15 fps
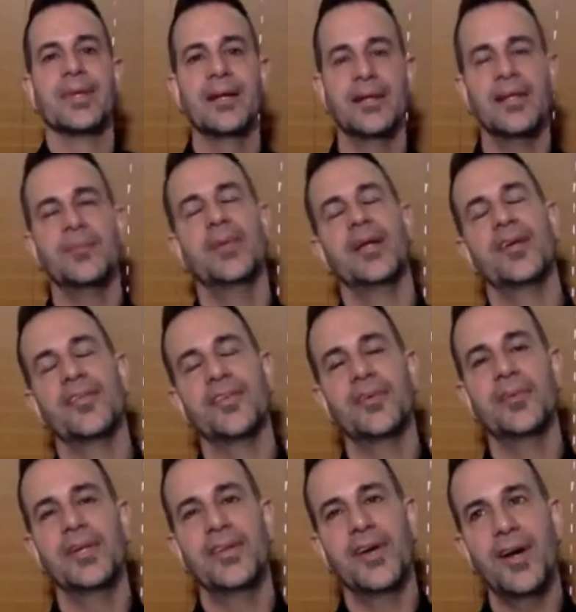oh man, it's gonna
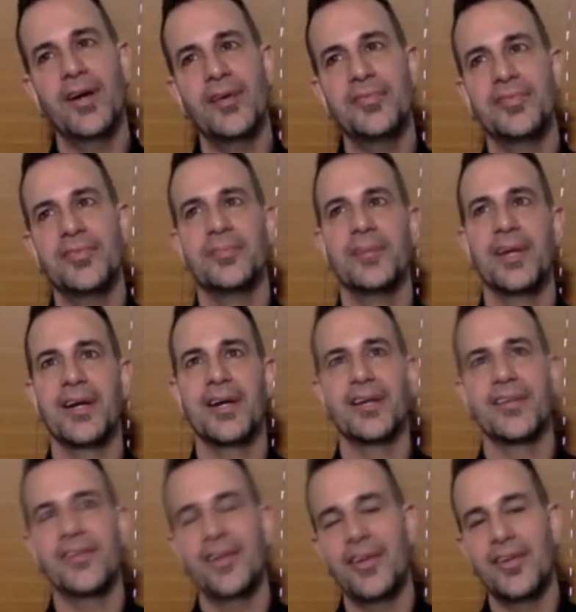be tough, I'm not gonna
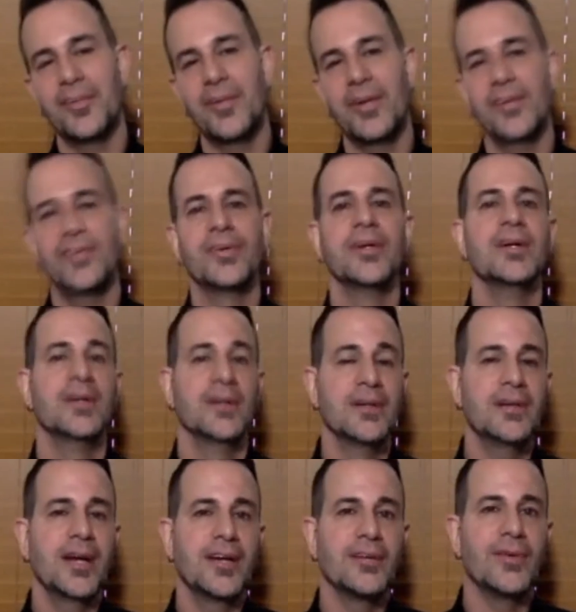sell as much.
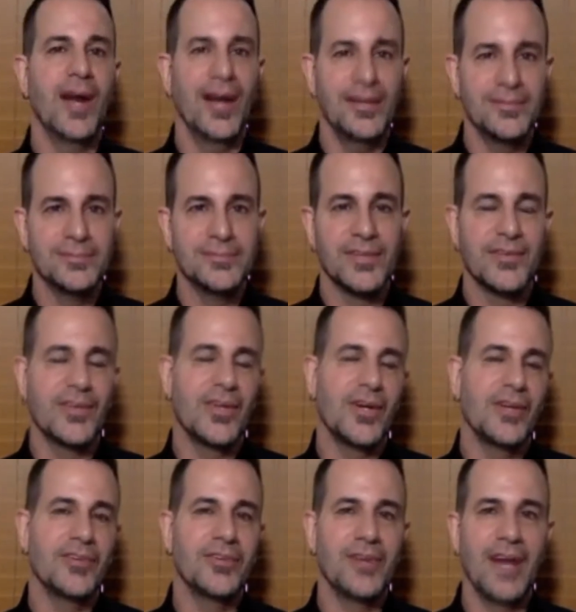Yeah, you're right. It's the law
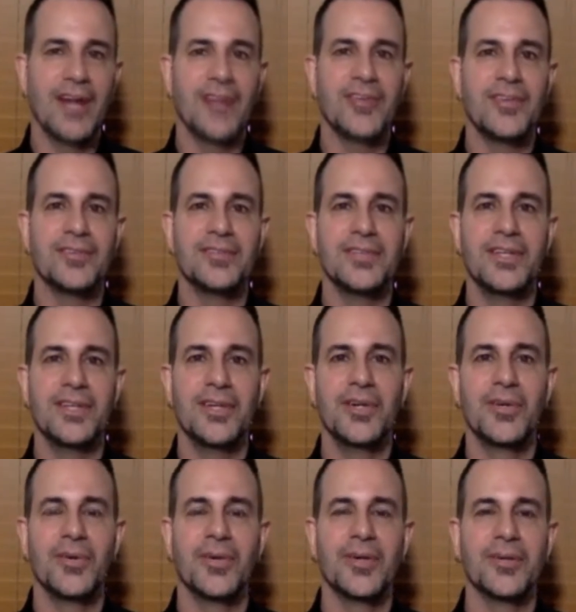of attraction.
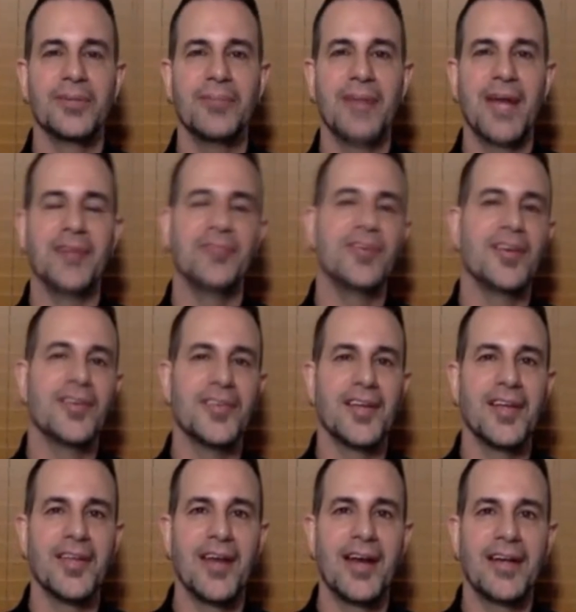You are
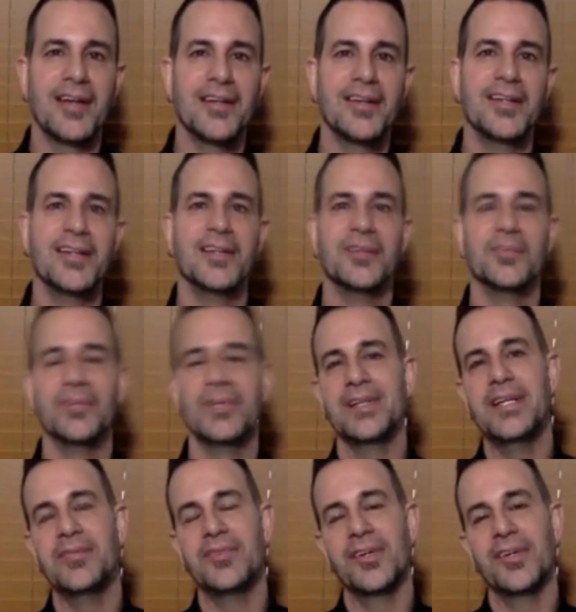manifesting that
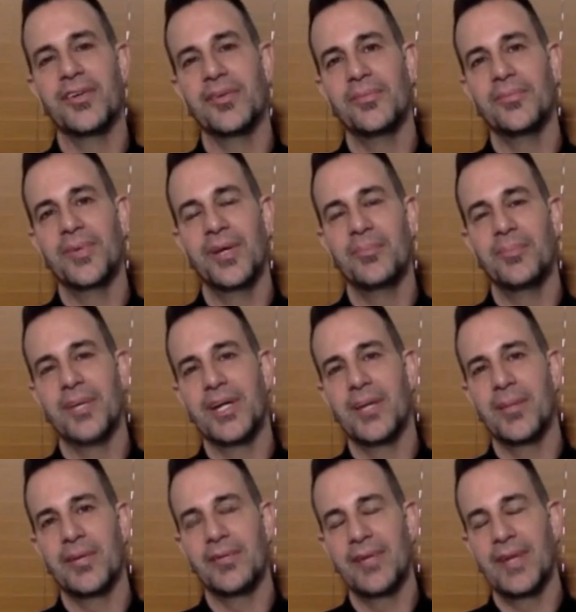belief into it
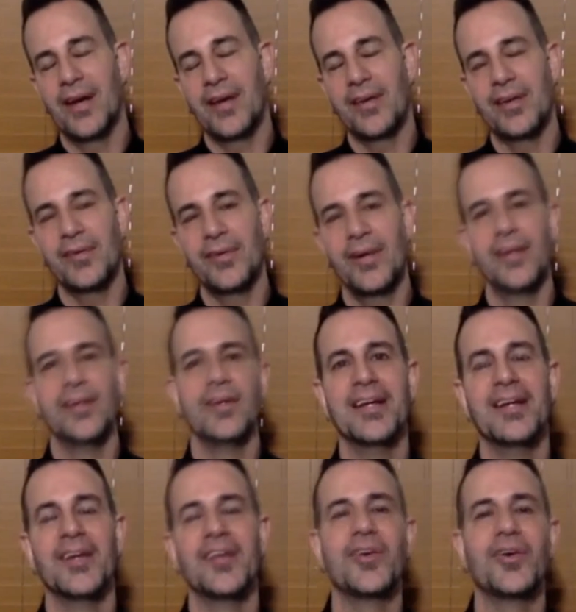becoming reality, right?
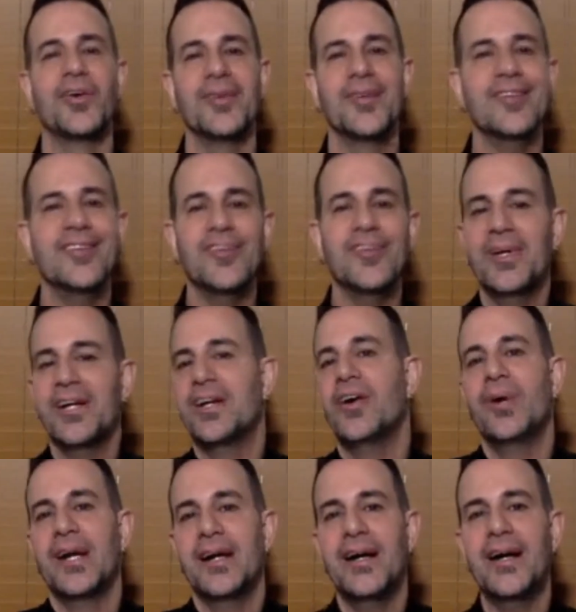So this has been
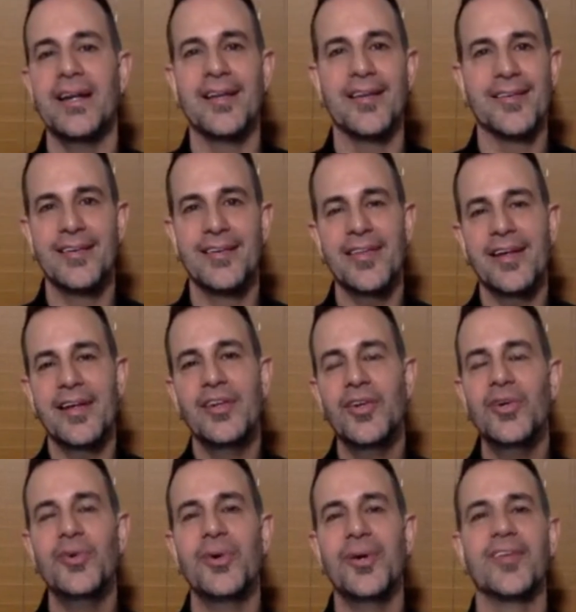going on. It's nothing
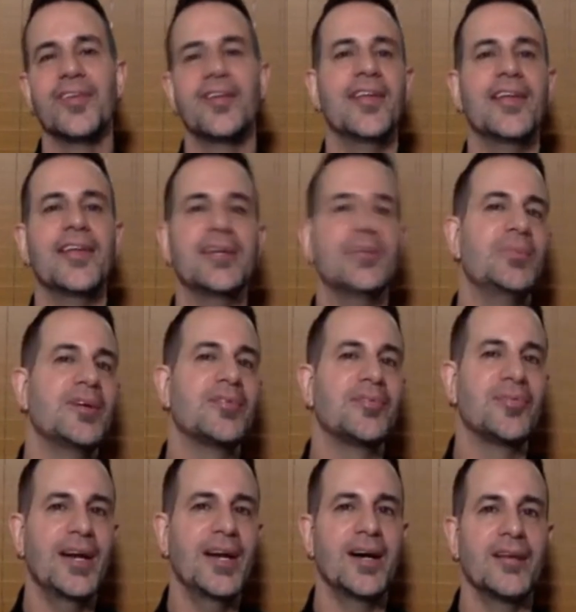new. It's nothing to be
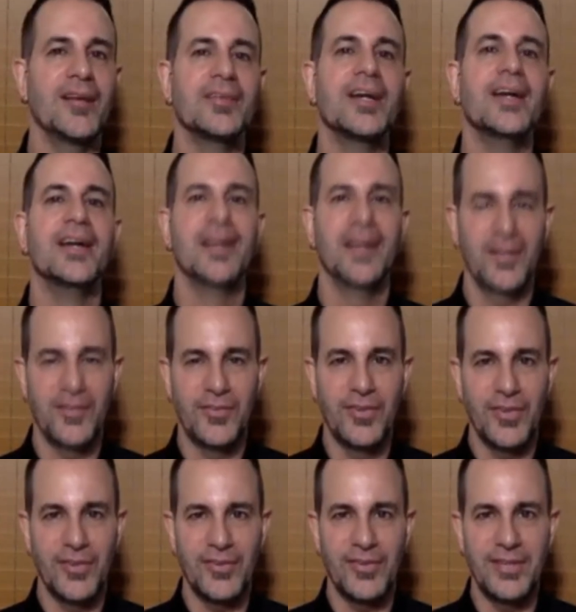afraid of. It's
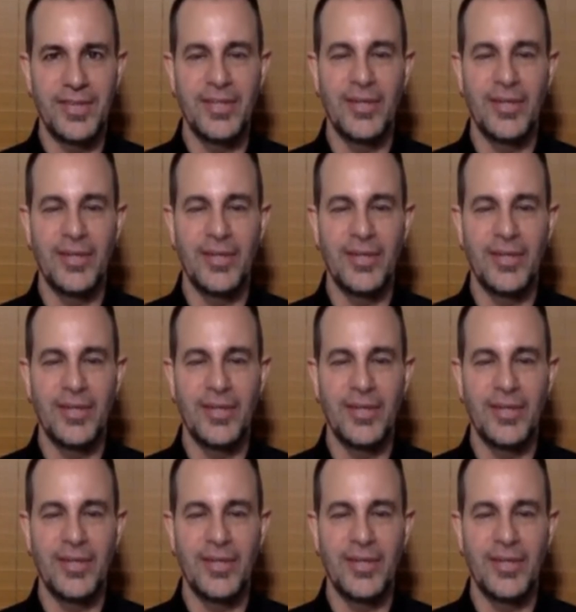just,